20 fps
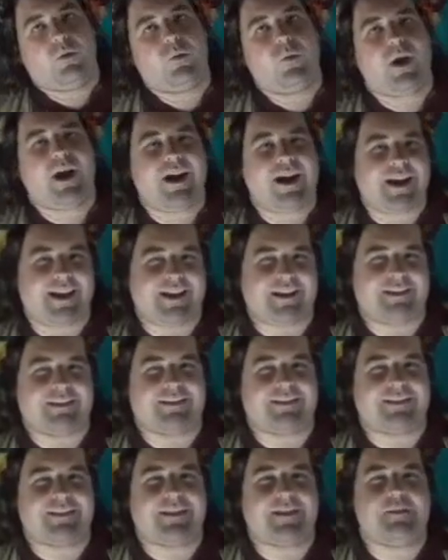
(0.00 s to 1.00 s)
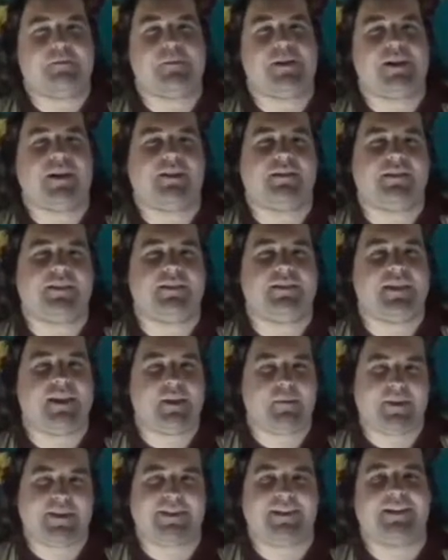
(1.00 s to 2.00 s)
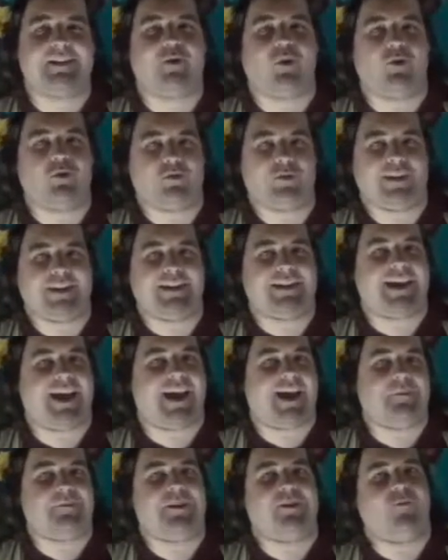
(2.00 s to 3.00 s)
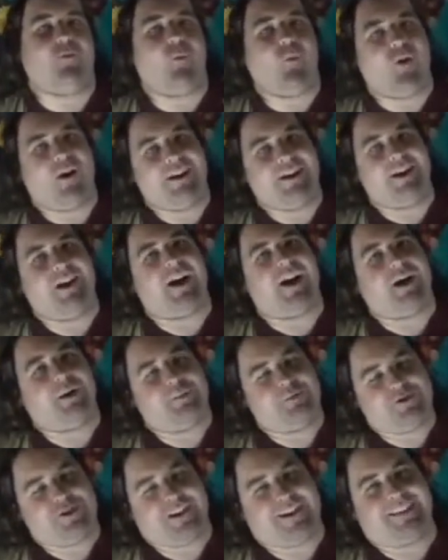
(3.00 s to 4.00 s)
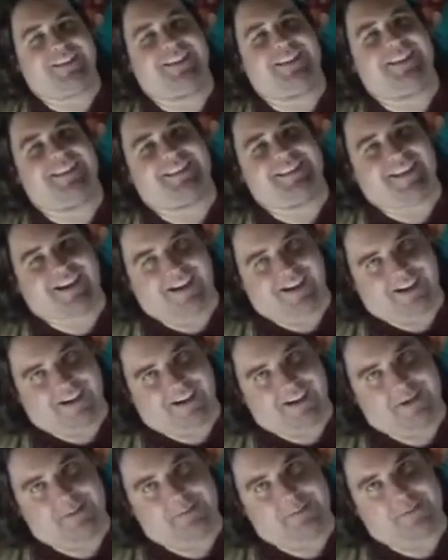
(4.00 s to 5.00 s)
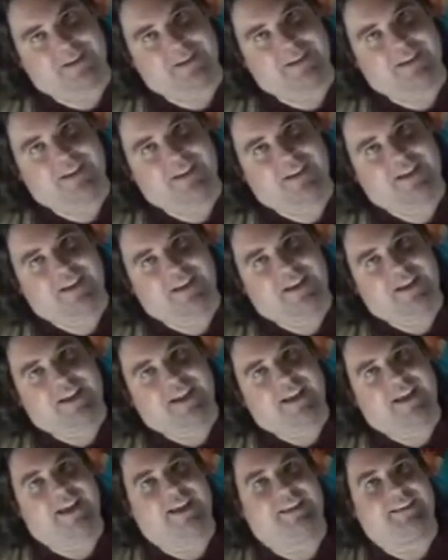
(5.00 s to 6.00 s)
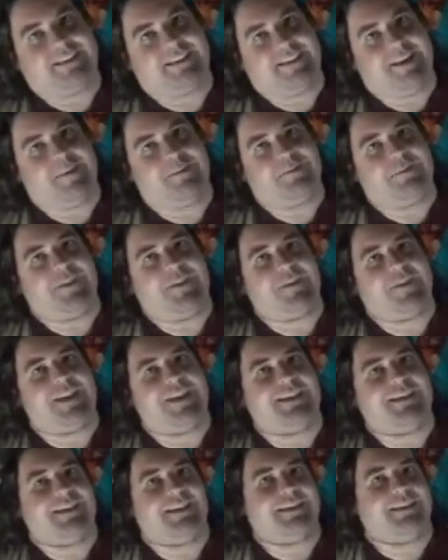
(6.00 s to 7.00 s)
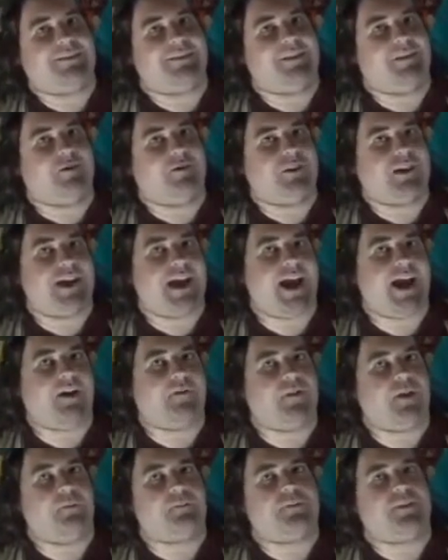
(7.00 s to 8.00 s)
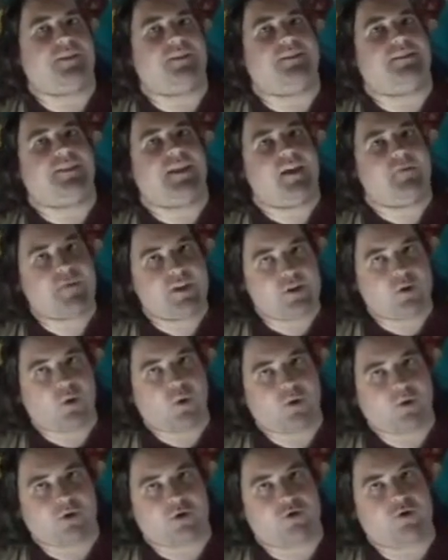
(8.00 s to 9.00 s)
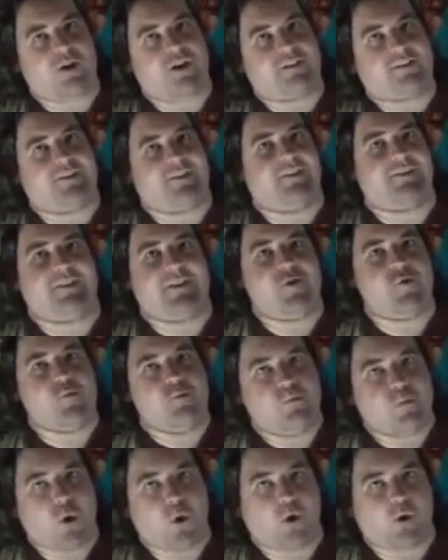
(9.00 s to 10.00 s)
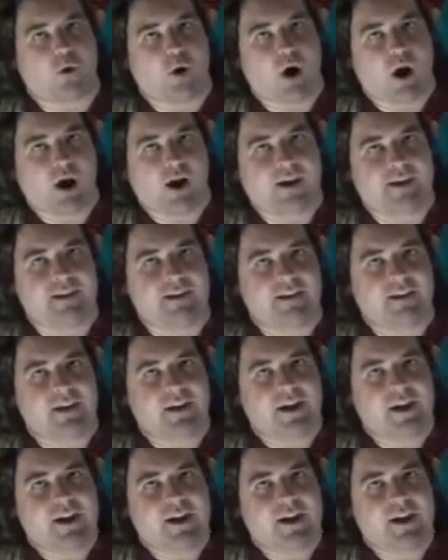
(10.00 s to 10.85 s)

Right, because a demon can only inhabit one object at a time. Except that they can clearly have up to seven Horcruxes, you moron!